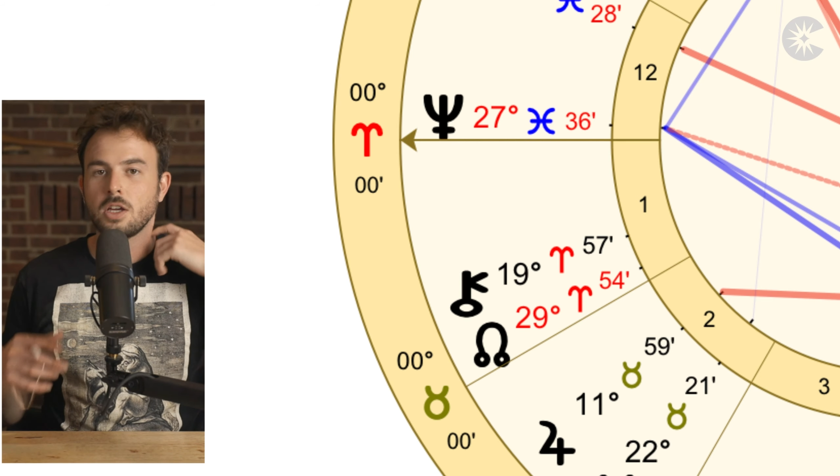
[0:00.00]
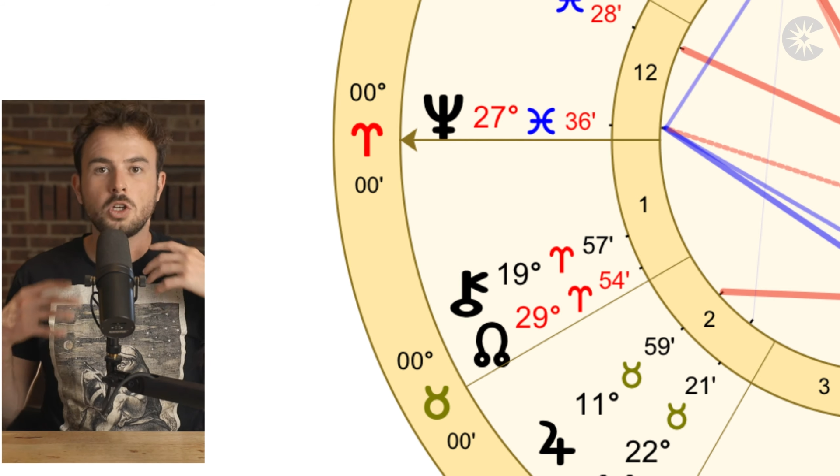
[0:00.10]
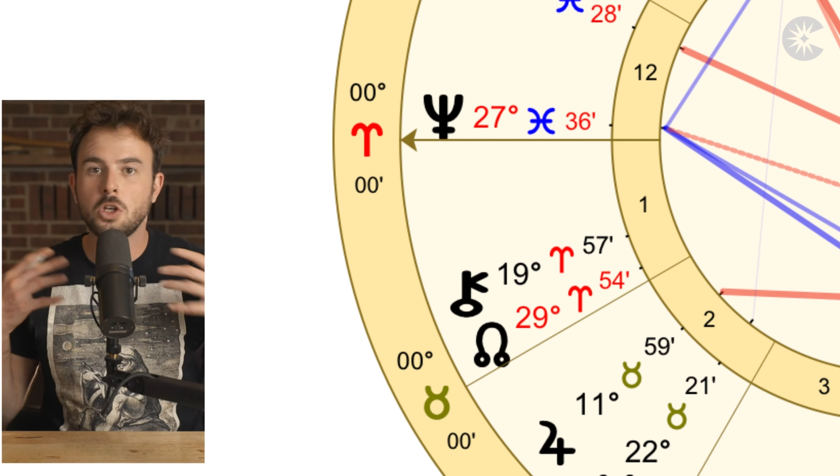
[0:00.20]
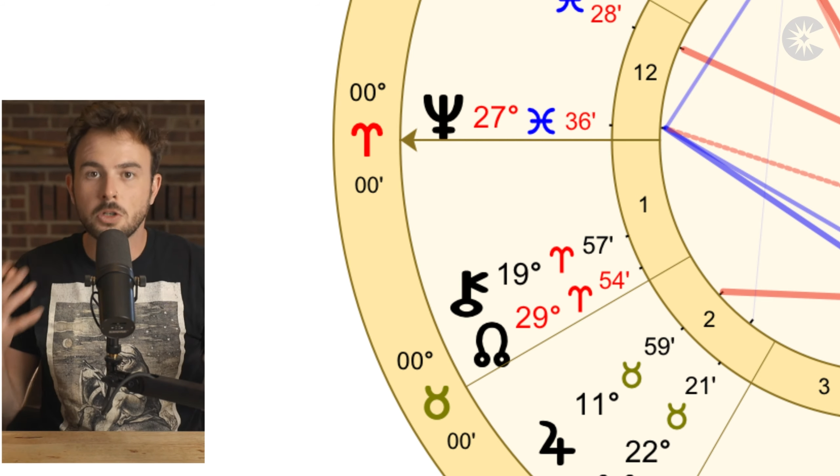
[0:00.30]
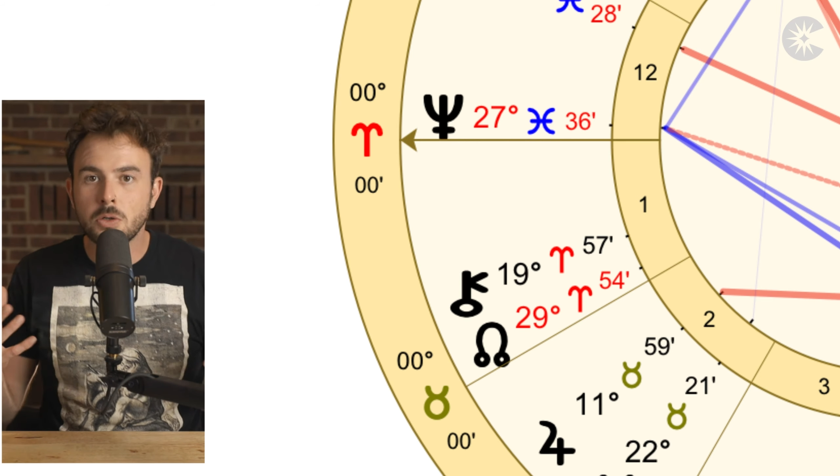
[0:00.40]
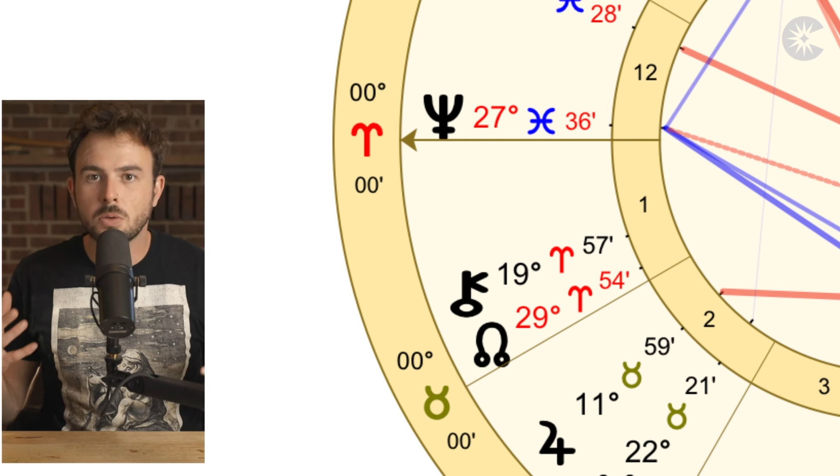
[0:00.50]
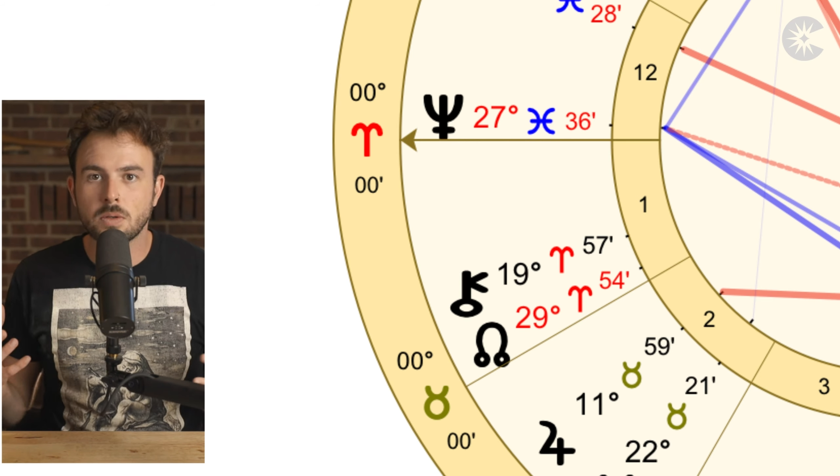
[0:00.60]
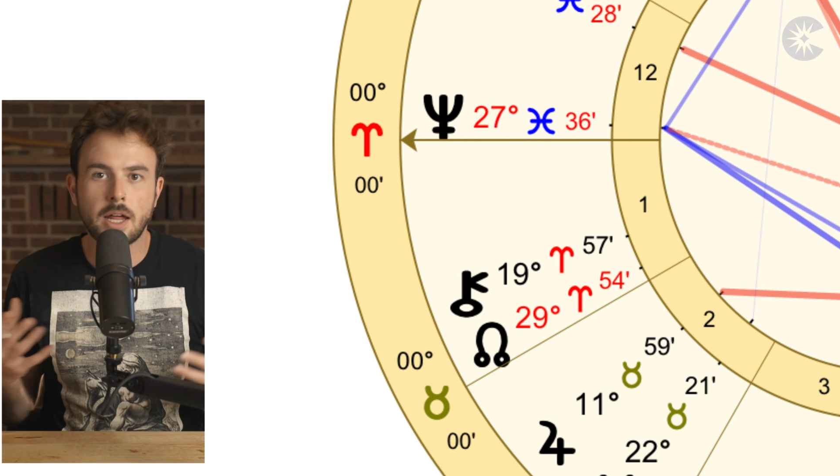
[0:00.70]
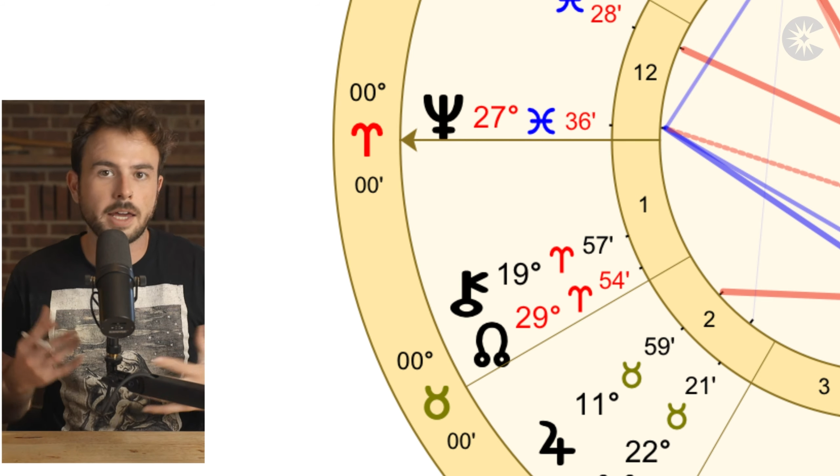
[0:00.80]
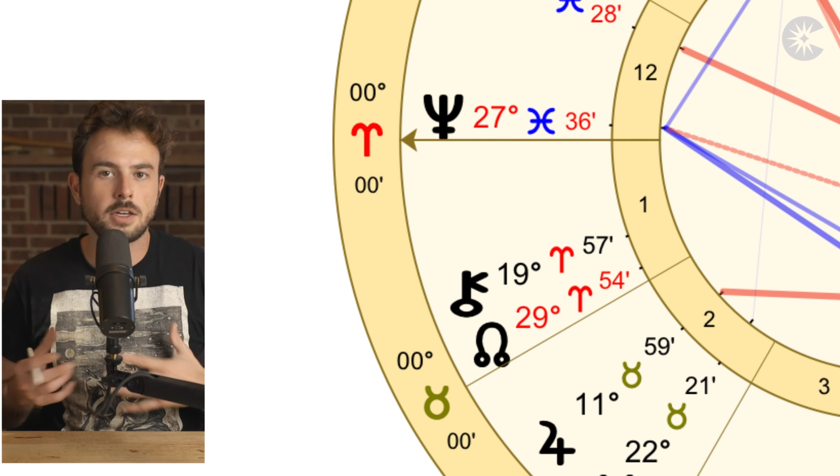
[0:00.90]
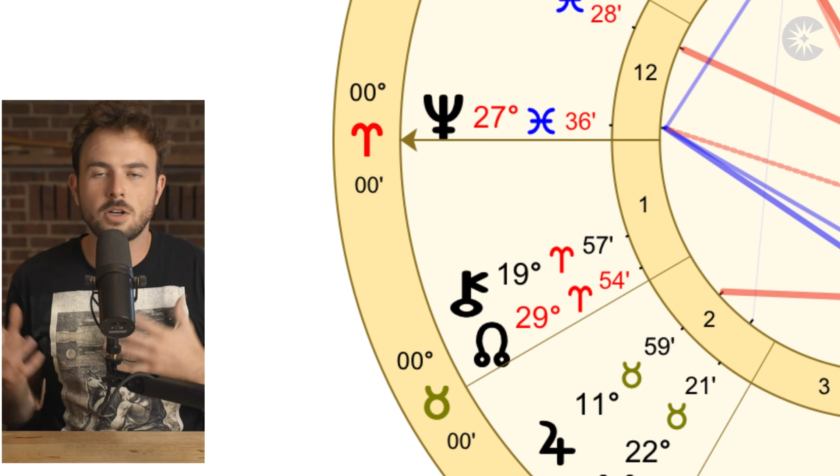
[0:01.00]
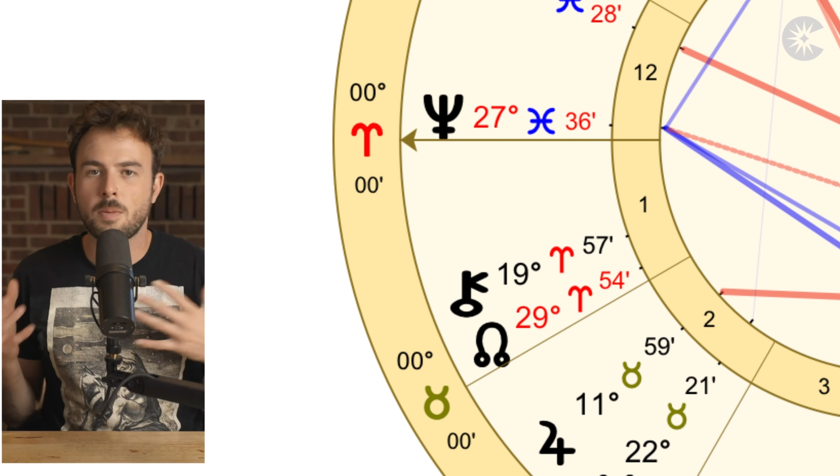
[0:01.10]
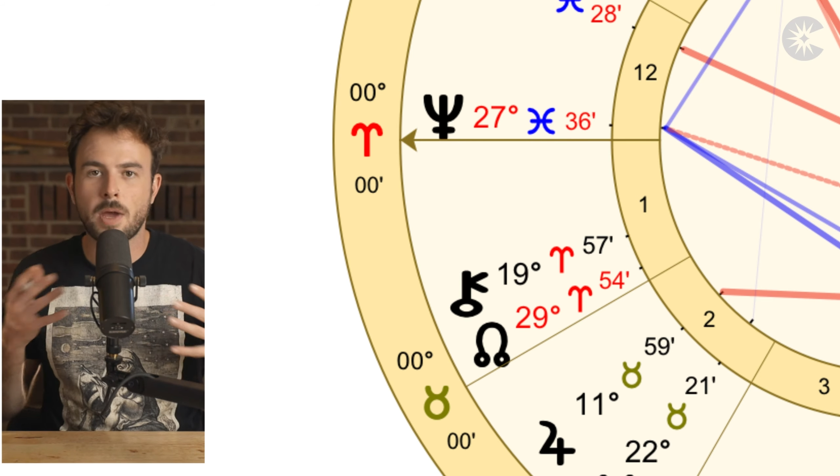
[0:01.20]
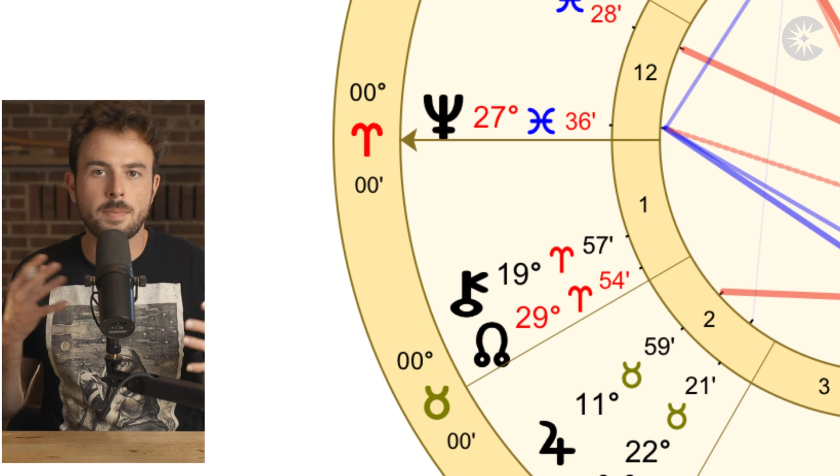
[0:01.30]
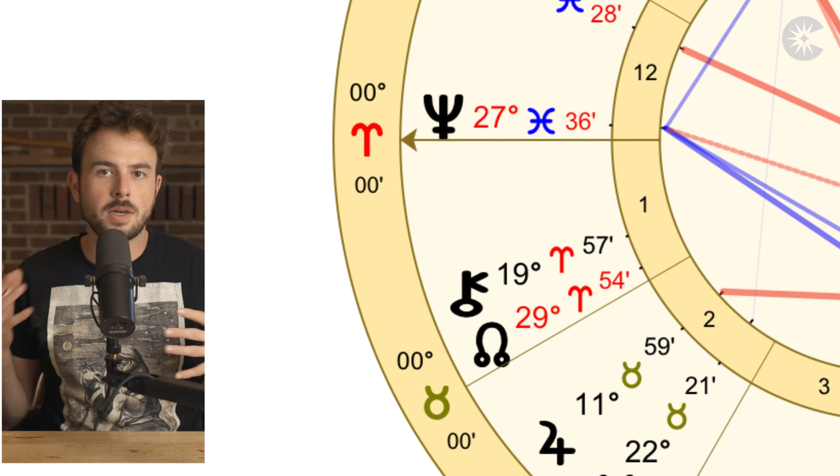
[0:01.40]
you like you
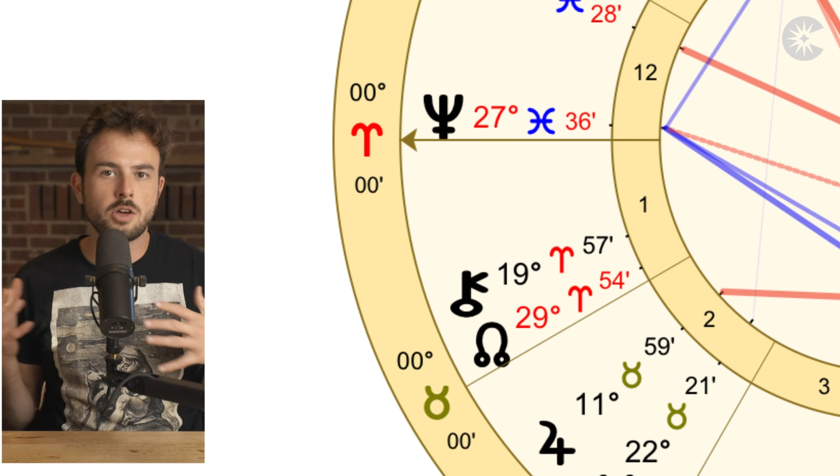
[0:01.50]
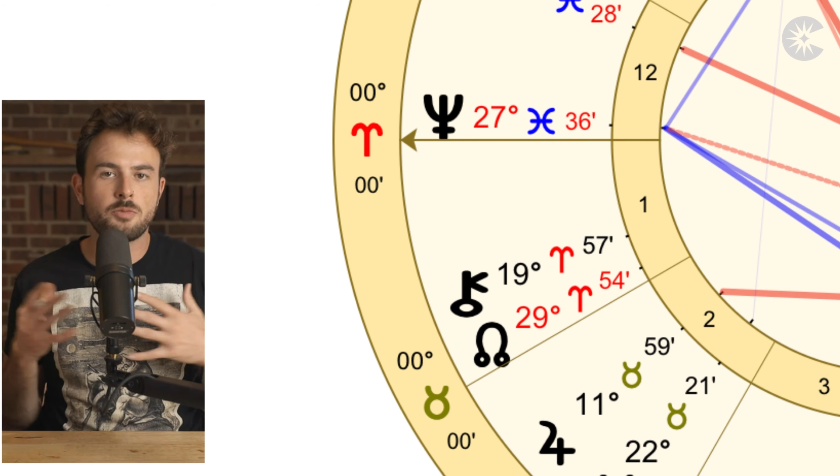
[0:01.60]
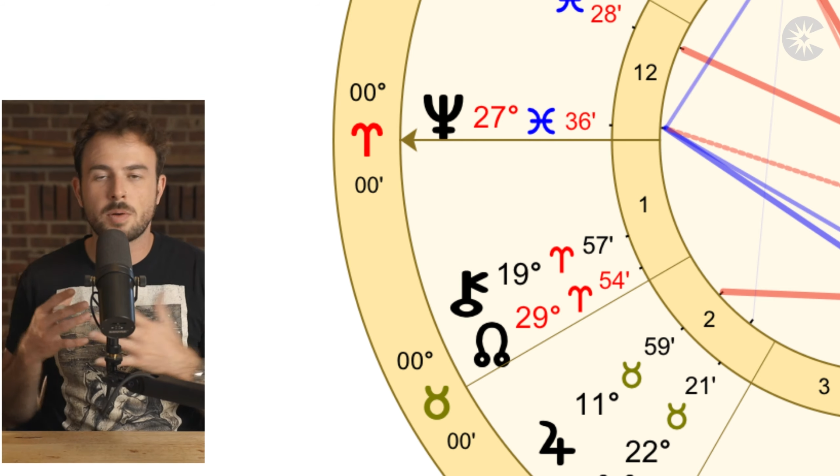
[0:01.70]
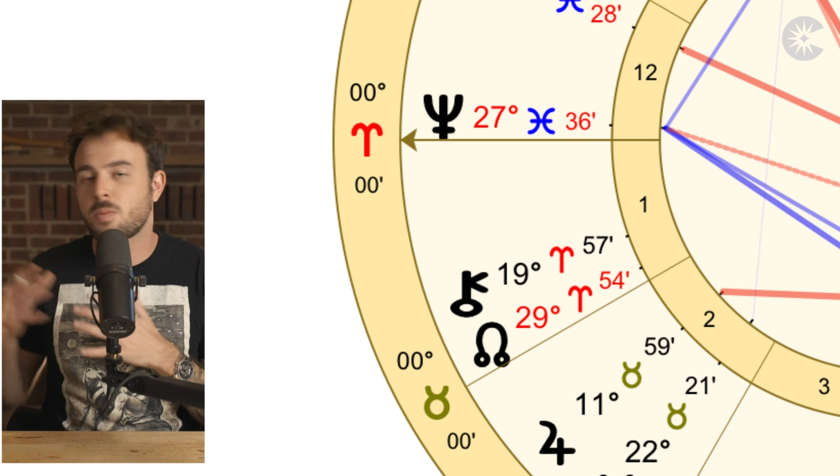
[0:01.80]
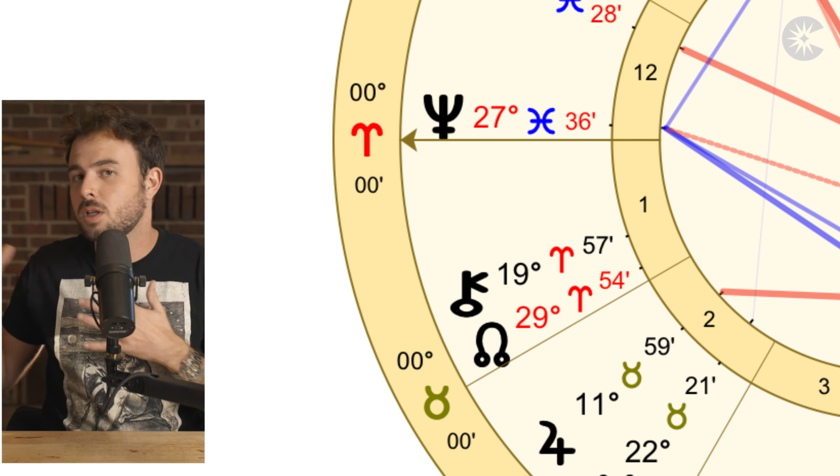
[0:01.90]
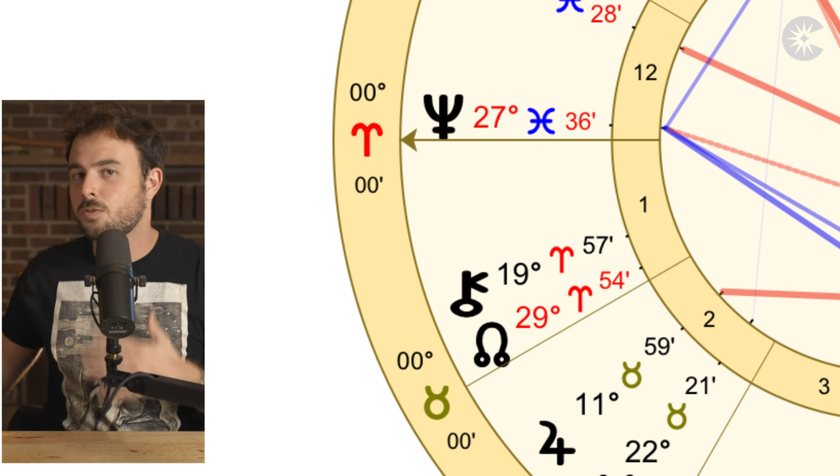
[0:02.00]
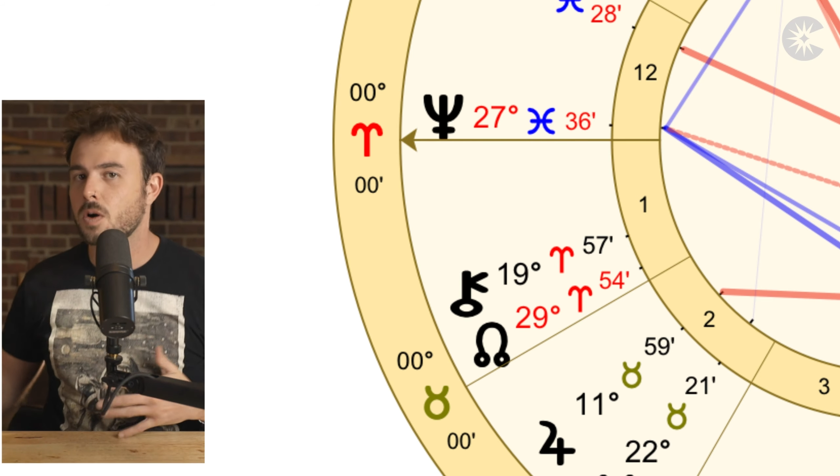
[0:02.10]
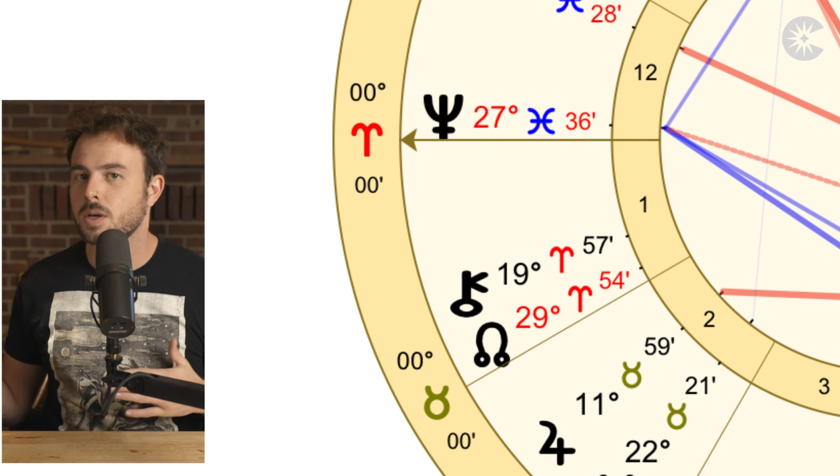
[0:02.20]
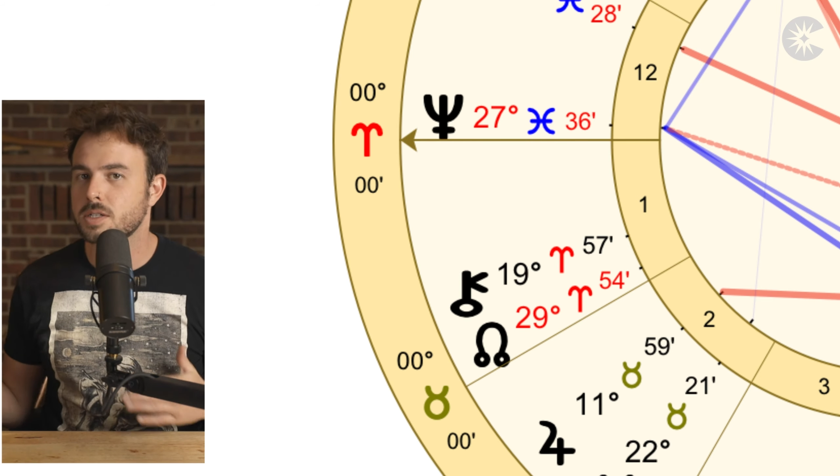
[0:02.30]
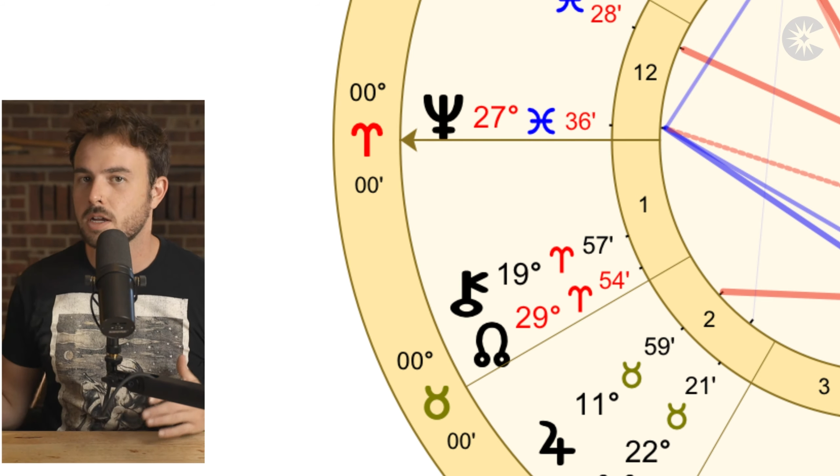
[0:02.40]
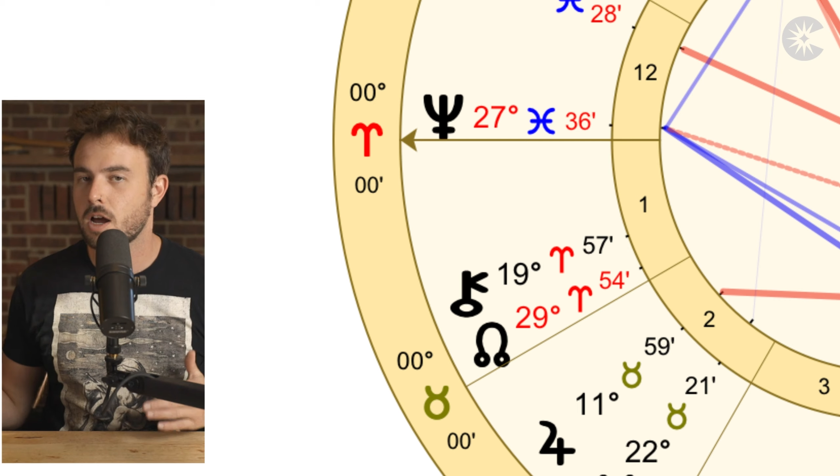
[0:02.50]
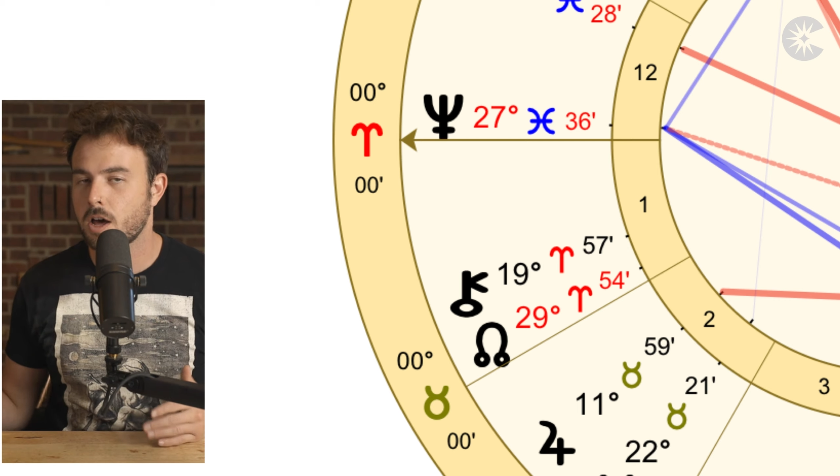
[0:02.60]
know maybe you've been really focused on